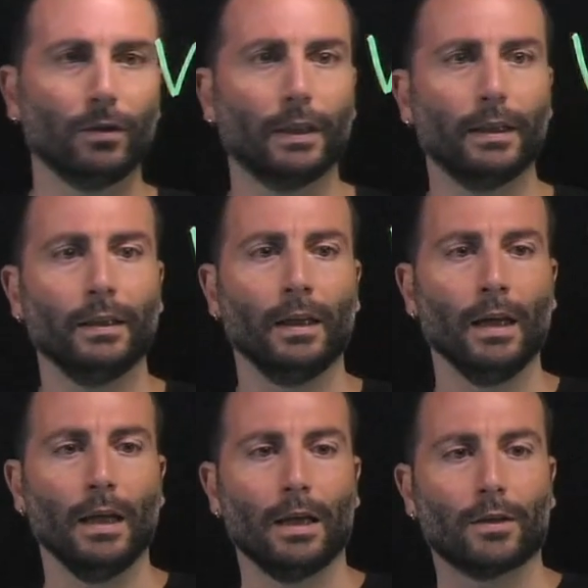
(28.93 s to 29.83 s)
Okay,
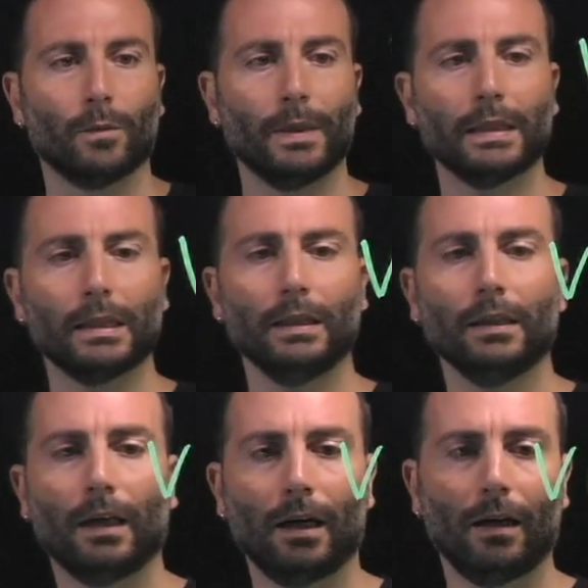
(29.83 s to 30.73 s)
so
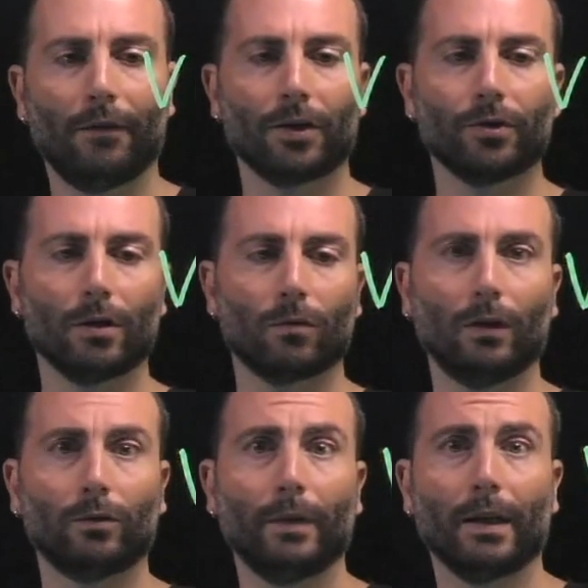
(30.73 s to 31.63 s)
basically, a variational
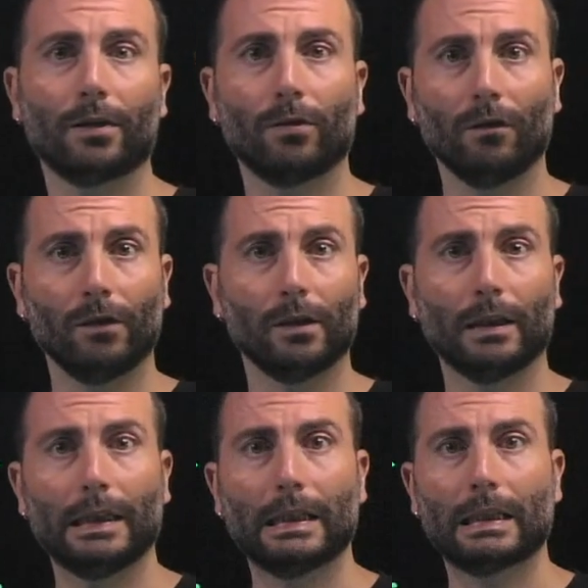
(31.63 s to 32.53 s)
quantum eigensolver
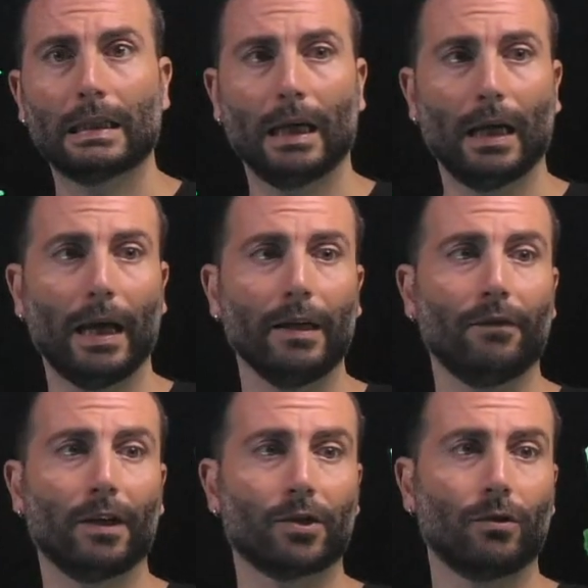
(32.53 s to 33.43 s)
is any
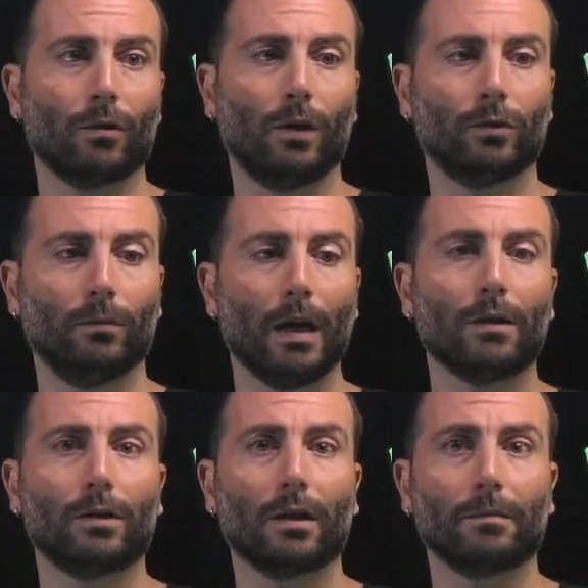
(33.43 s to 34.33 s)
variational quantum
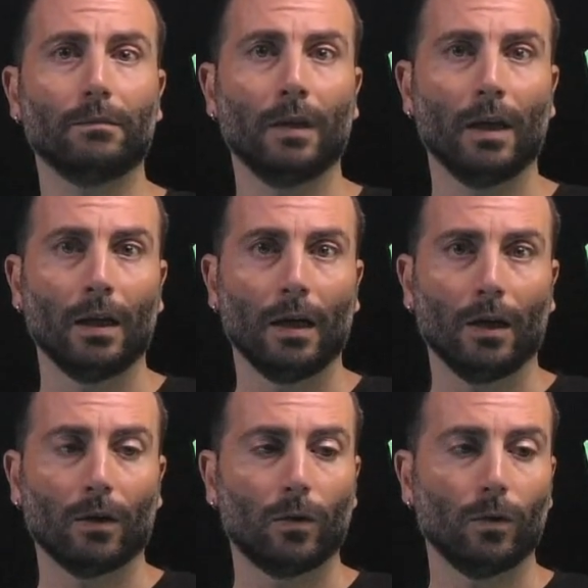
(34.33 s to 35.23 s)
algorithm
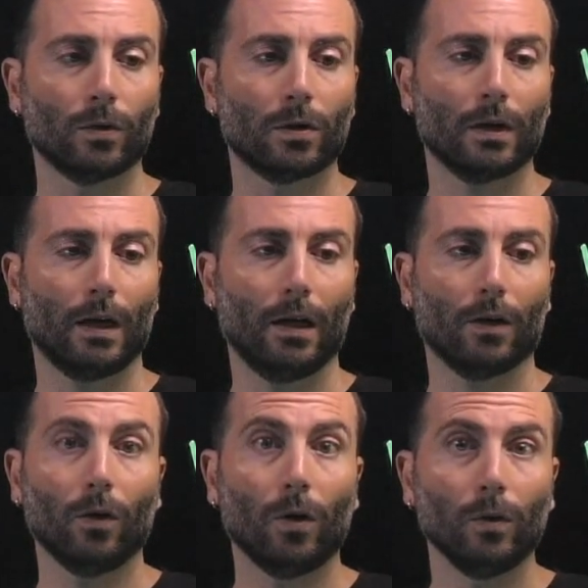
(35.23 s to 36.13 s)
whose
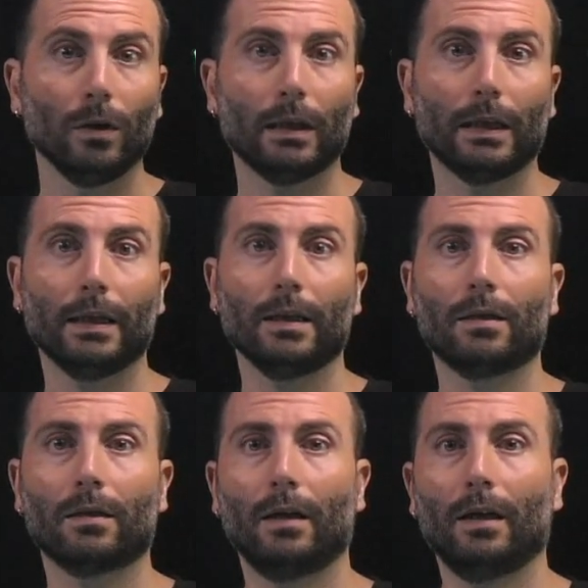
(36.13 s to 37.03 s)
goal
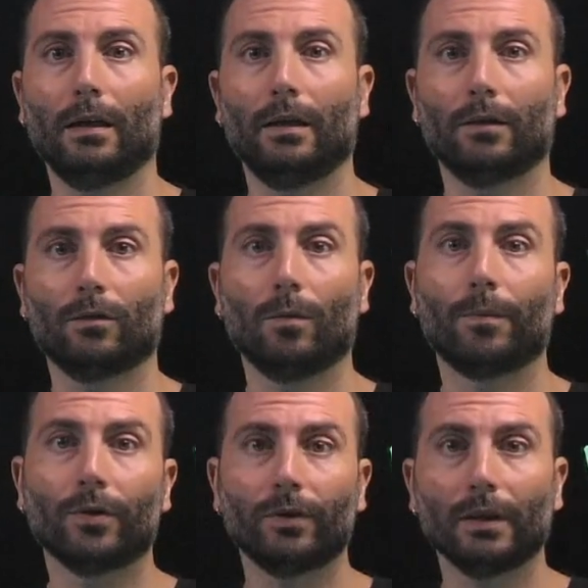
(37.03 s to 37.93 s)
is
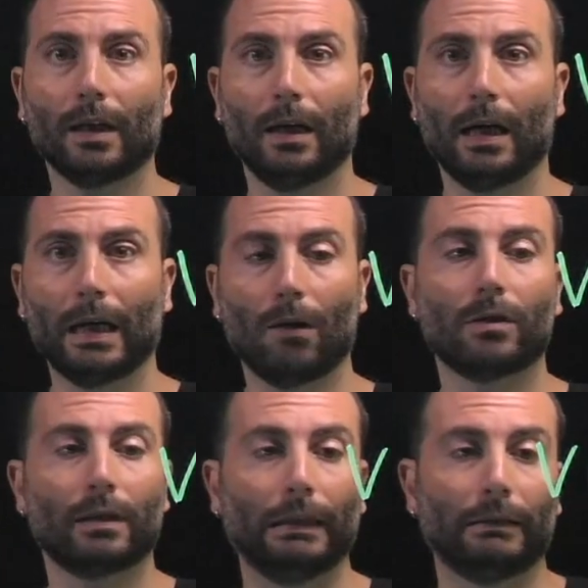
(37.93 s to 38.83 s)
computing a ground
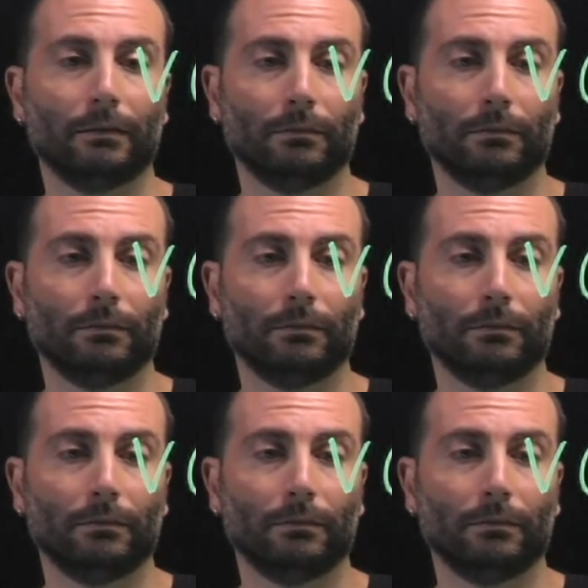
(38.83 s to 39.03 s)
state.